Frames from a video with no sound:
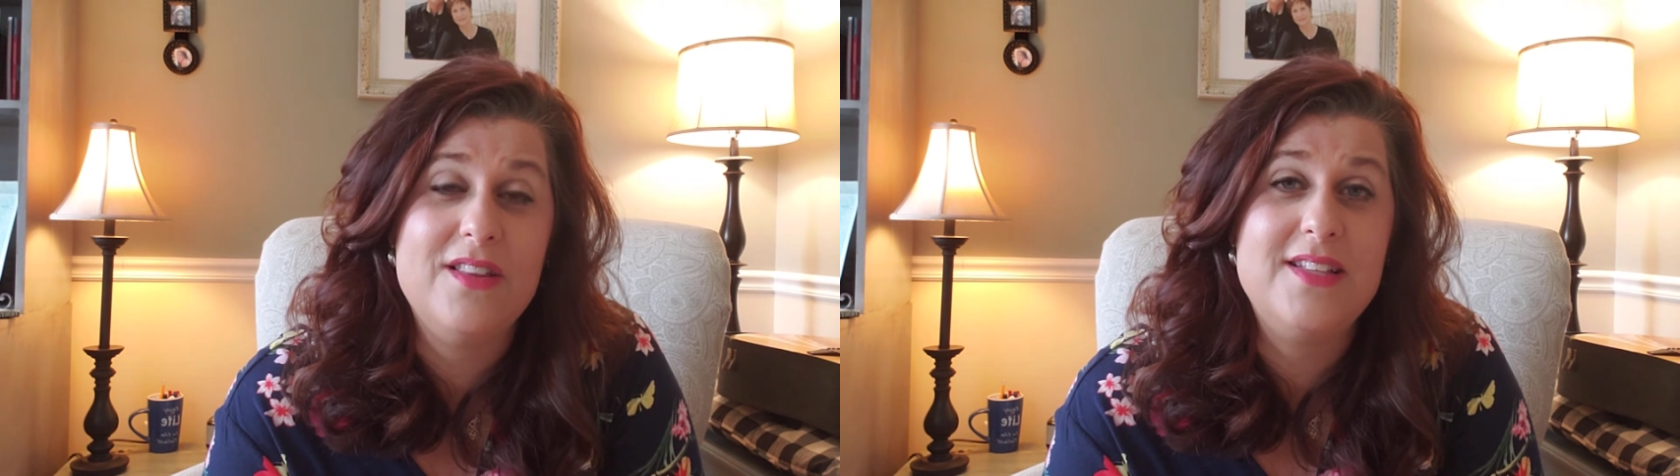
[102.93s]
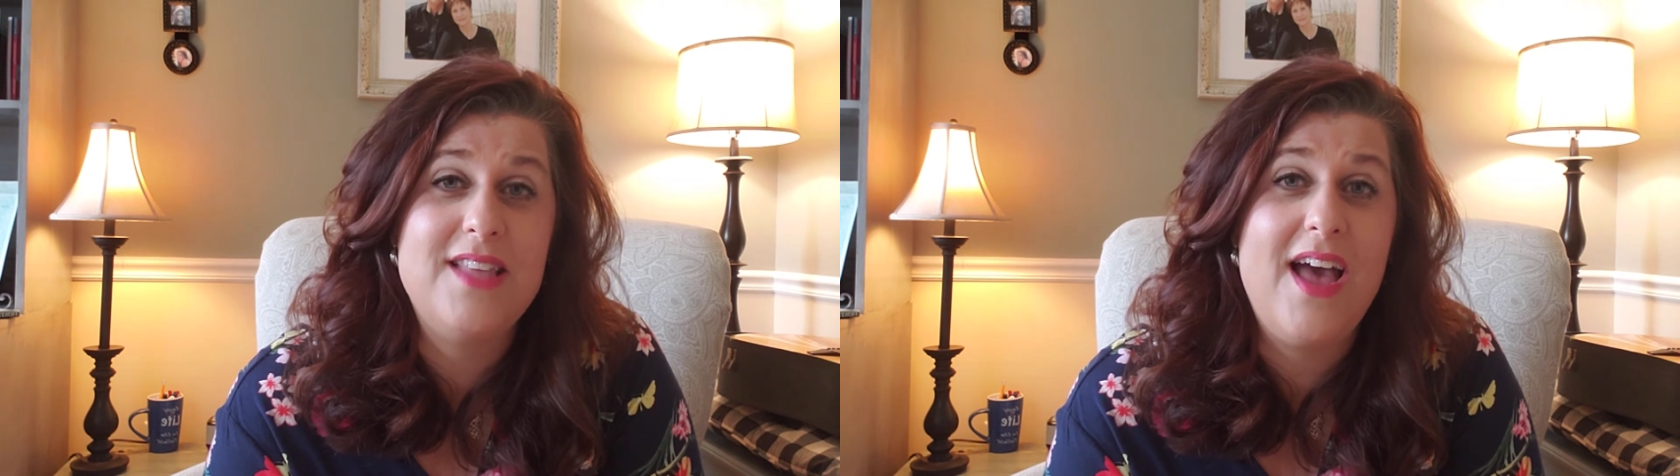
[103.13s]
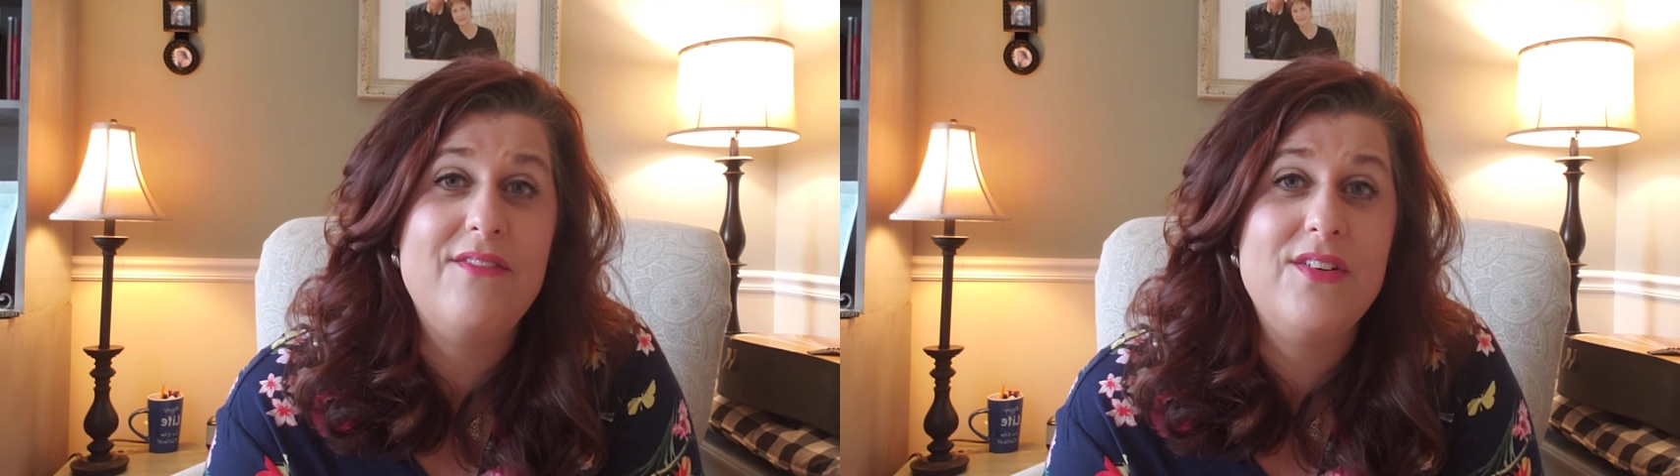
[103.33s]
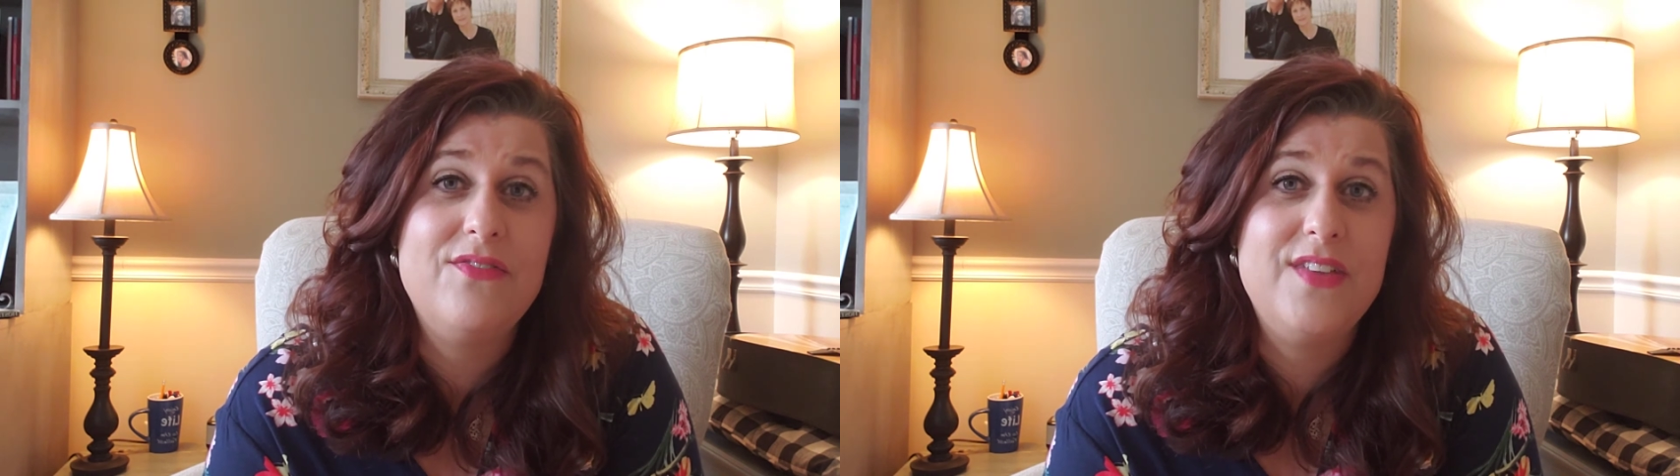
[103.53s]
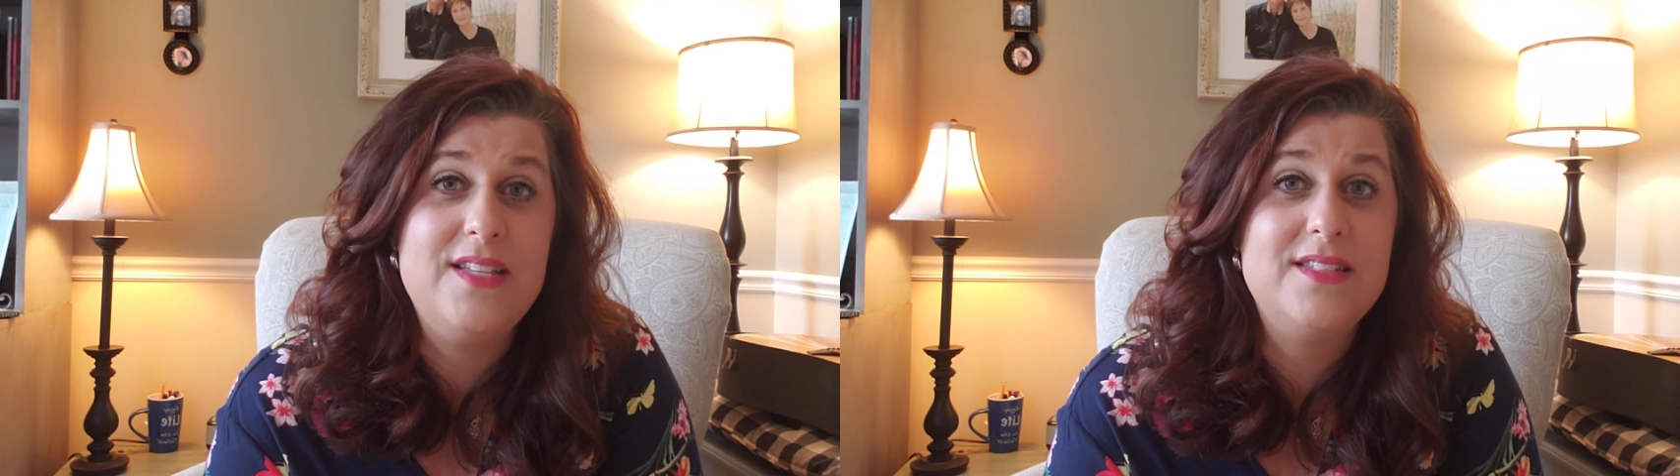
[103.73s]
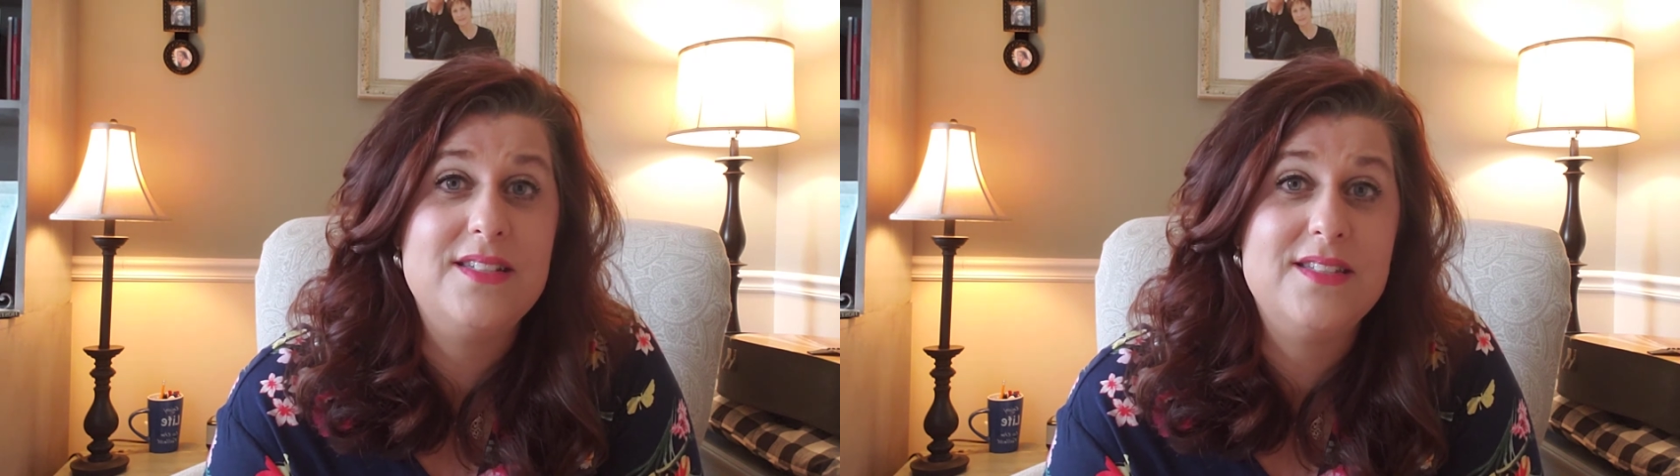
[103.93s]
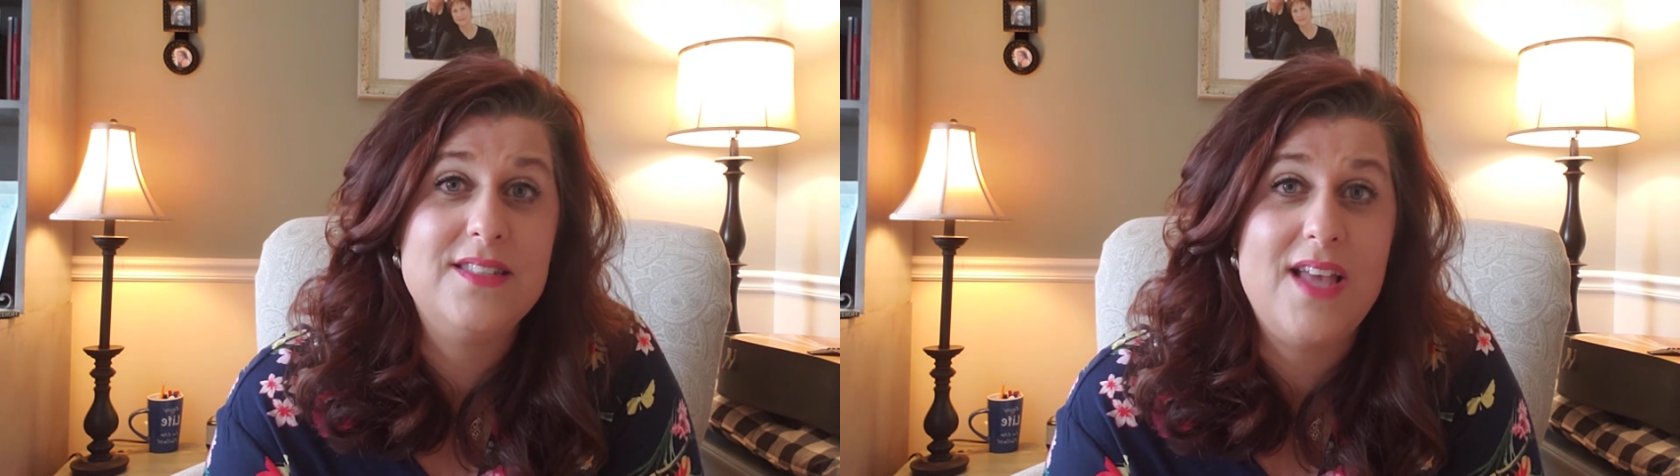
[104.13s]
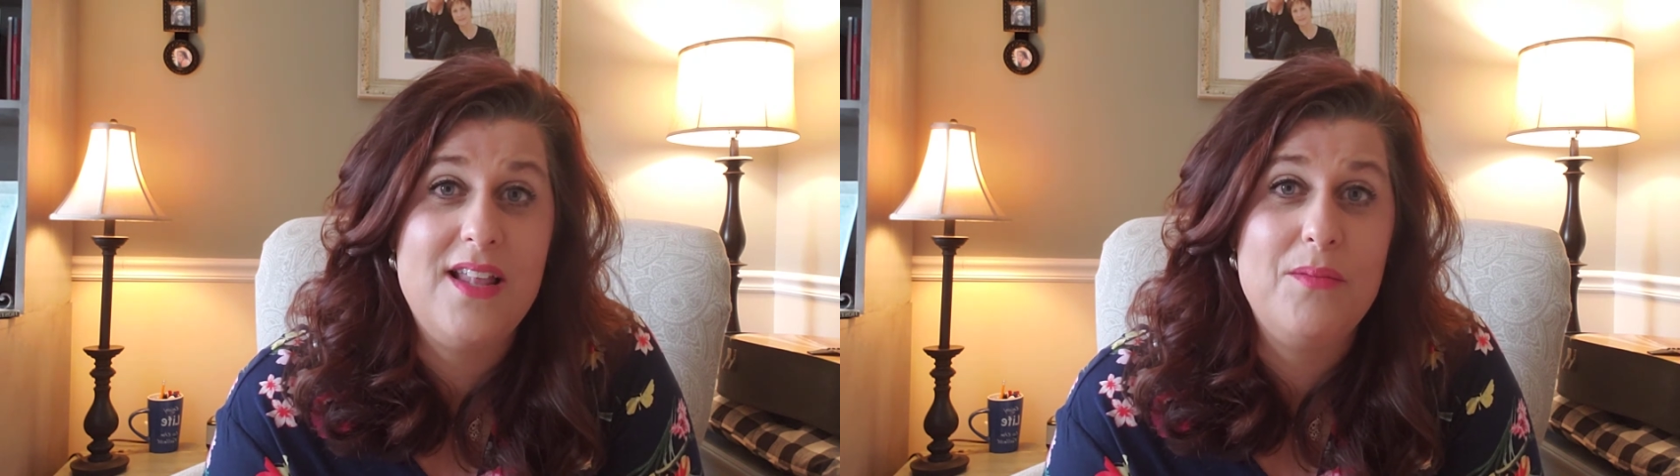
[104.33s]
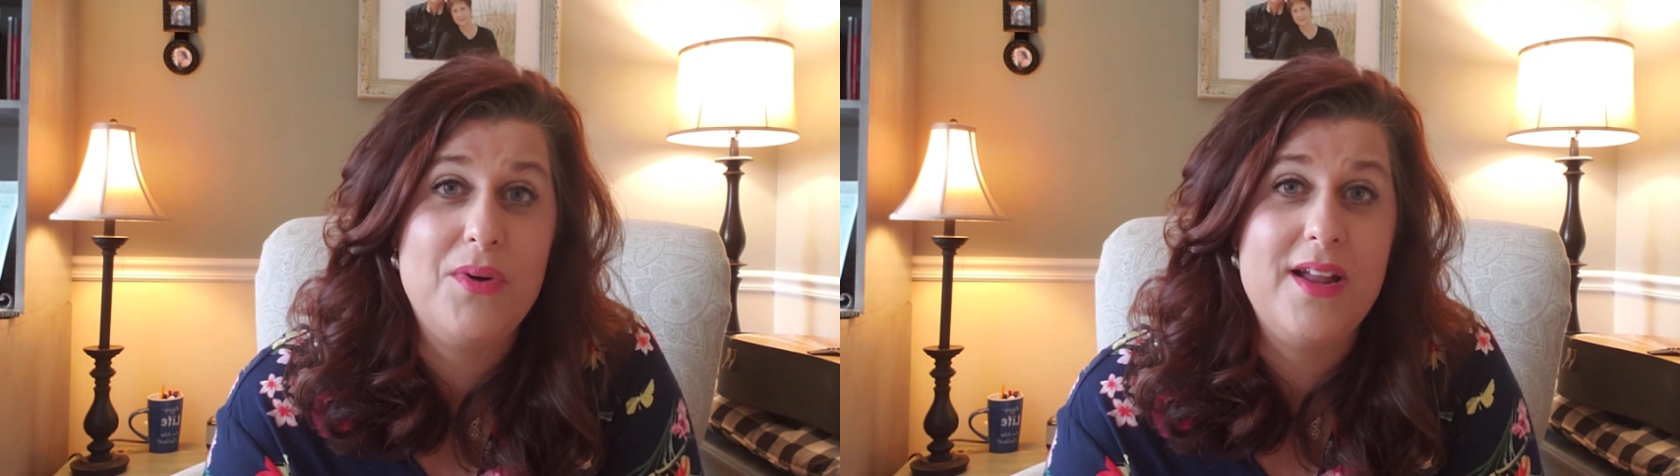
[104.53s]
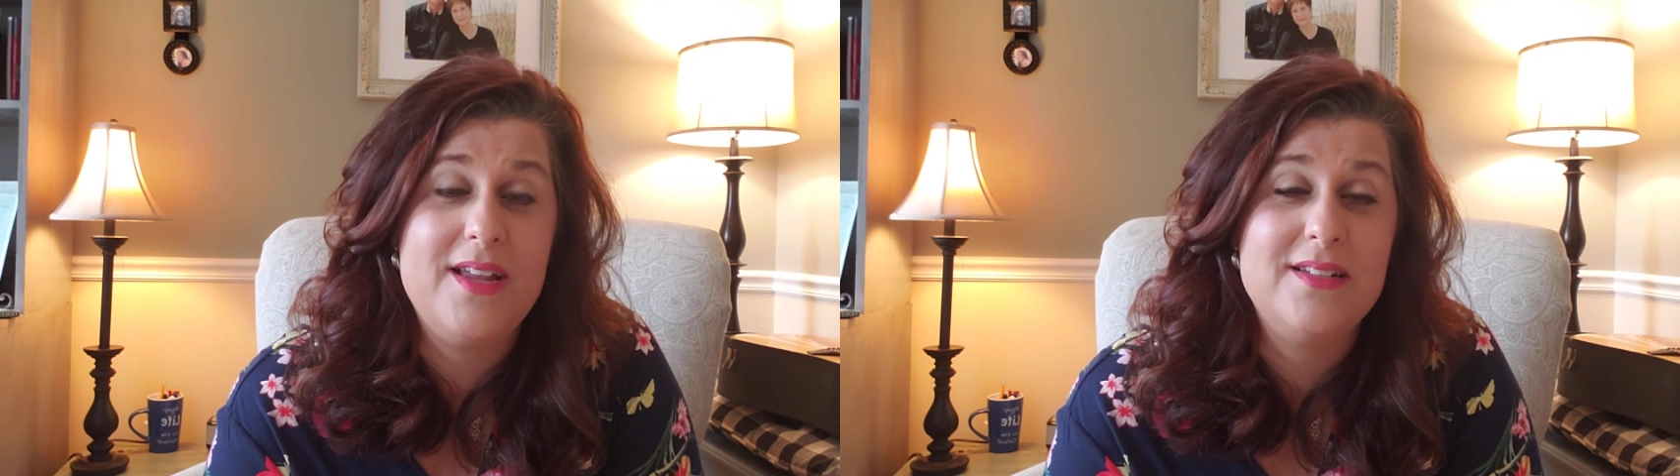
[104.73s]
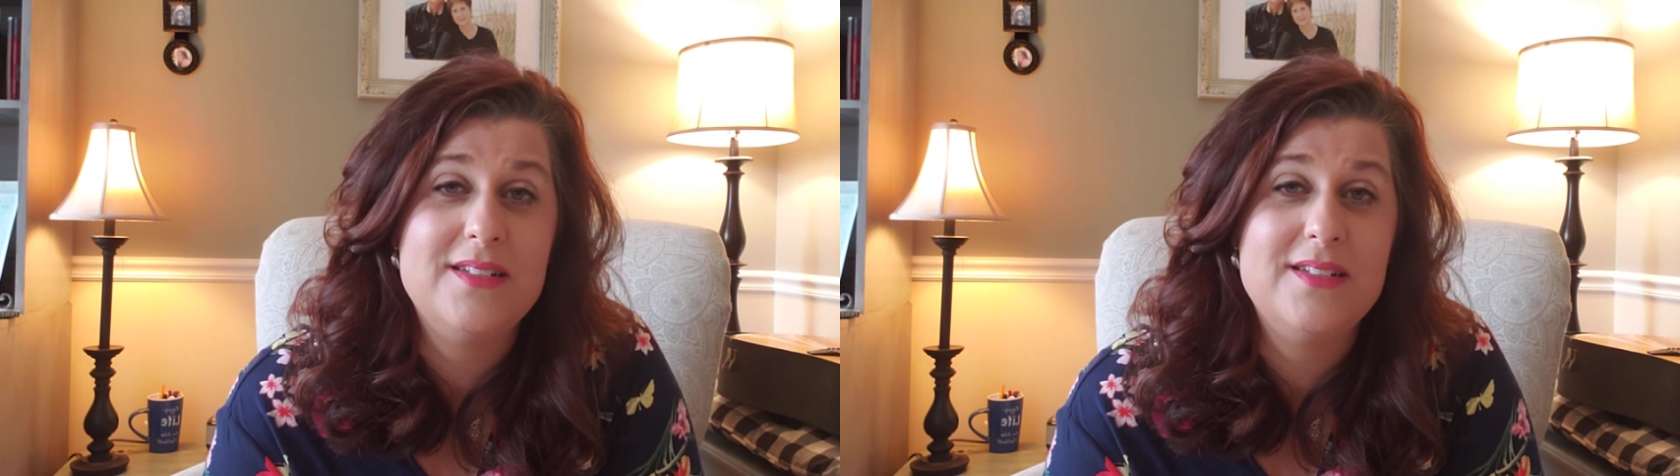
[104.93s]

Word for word: Let's have a feast and celebrate.